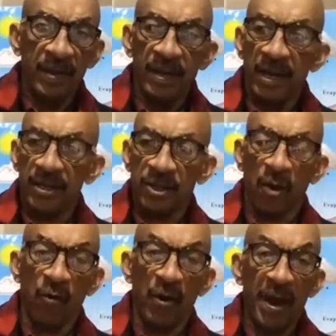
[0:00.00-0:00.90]
It's a
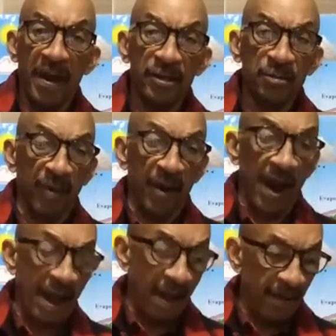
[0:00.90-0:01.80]
reddish
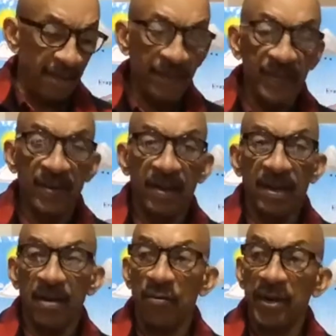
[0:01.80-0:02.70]
brown.
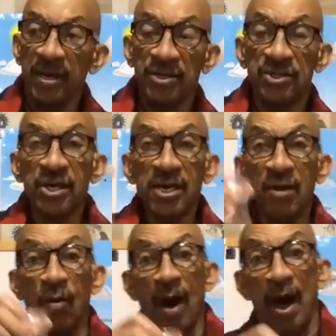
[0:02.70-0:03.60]
We can see
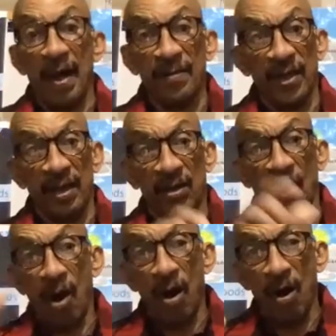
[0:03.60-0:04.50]
why they
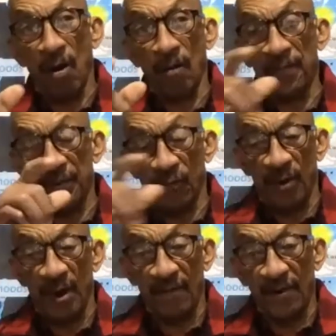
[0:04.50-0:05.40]
call the
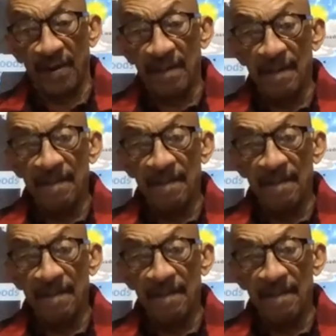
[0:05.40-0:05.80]
river